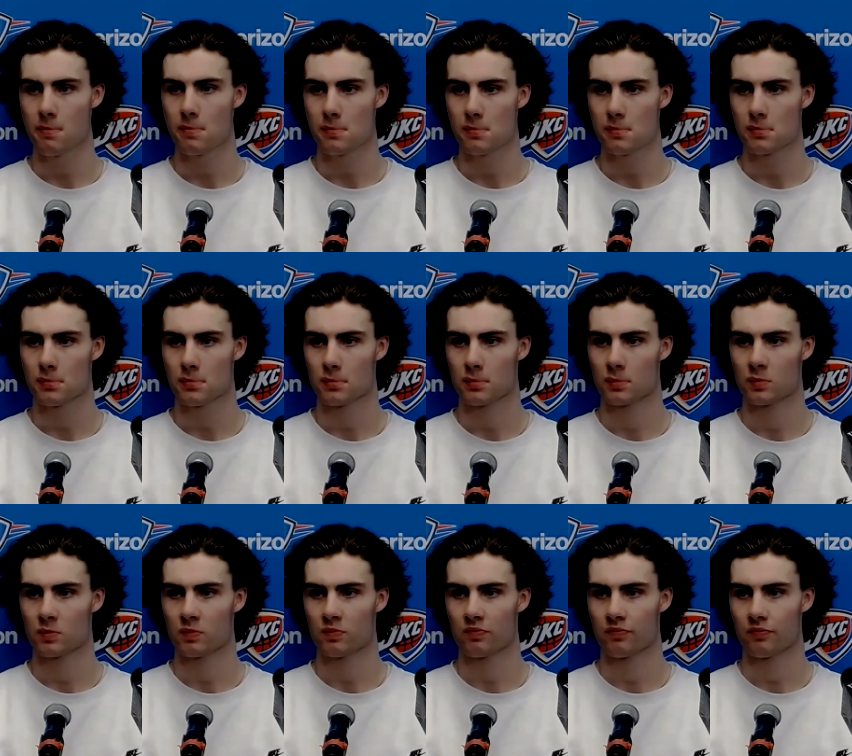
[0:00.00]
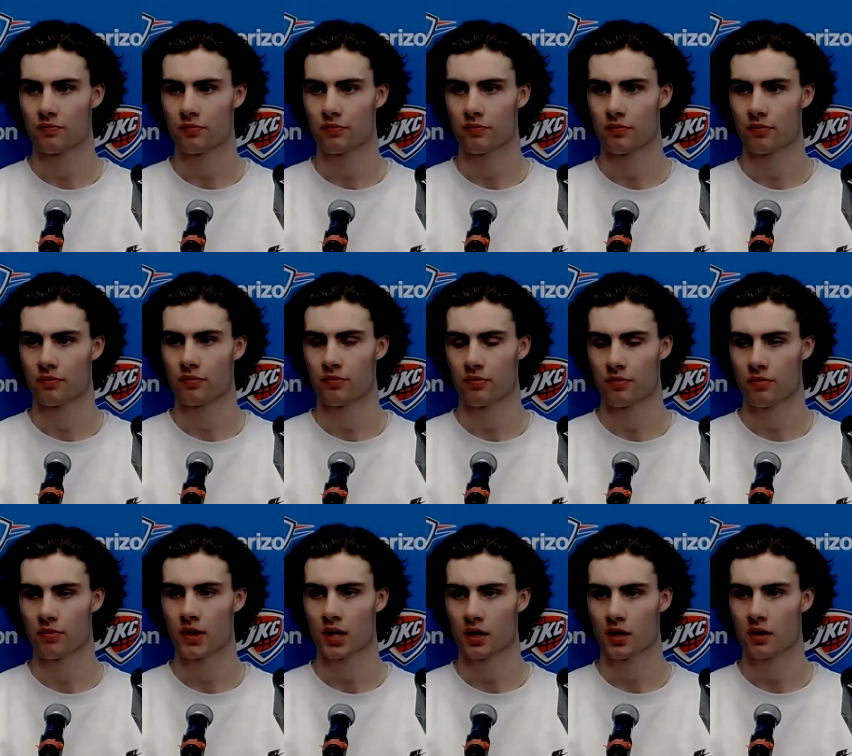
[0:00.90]
what what led to that and
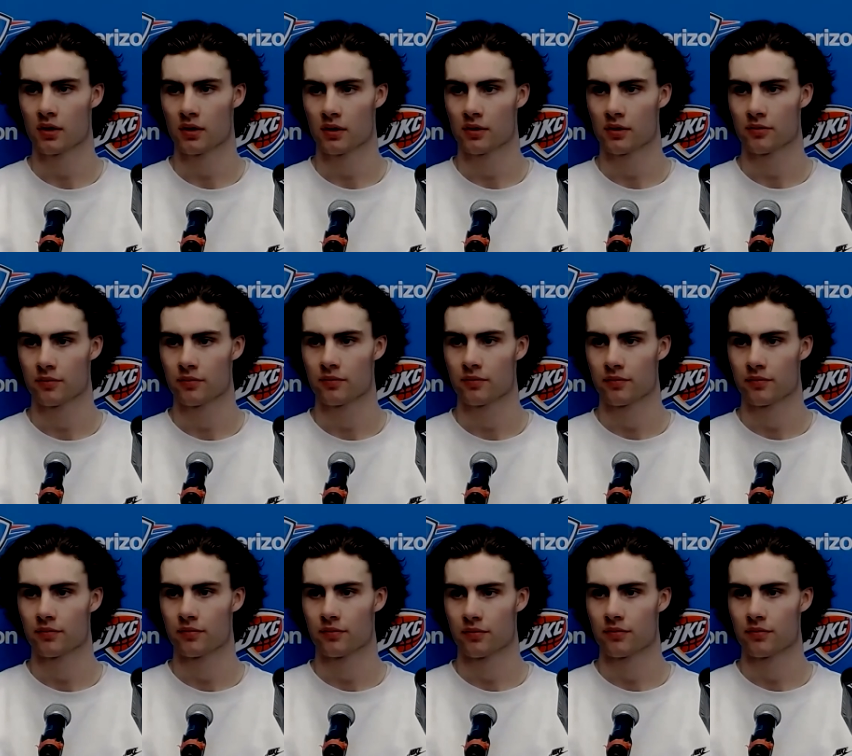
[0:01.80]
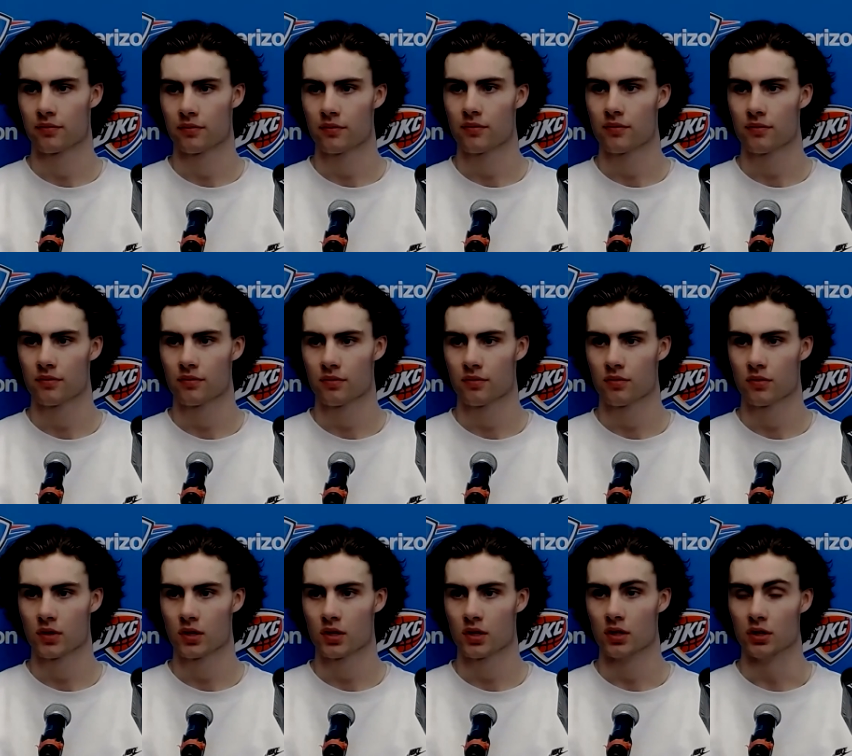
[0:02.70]
what was kind of the emphasis on that end of the
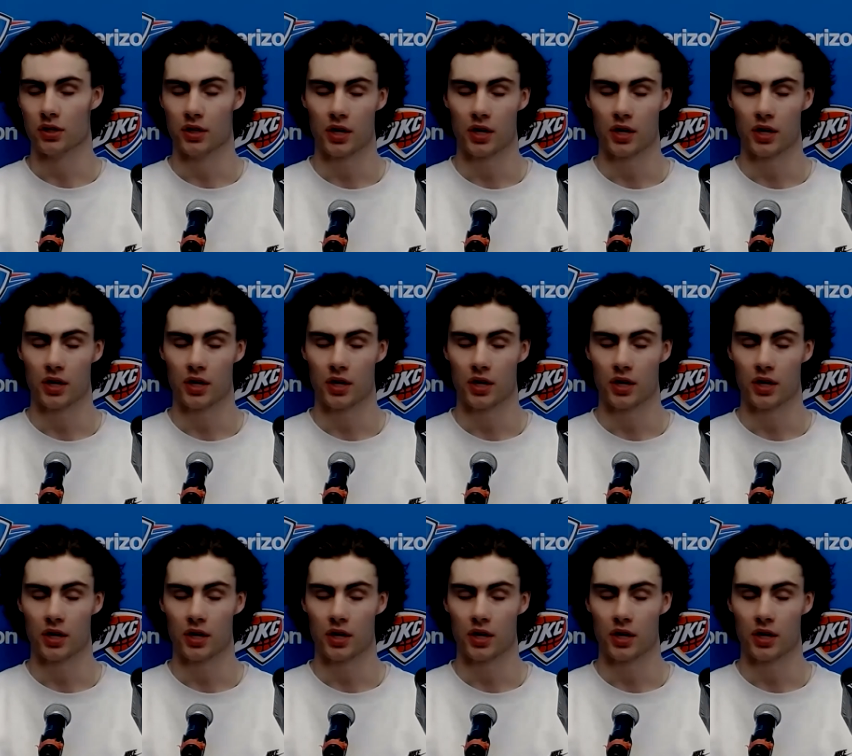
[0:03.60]
floor for you guys?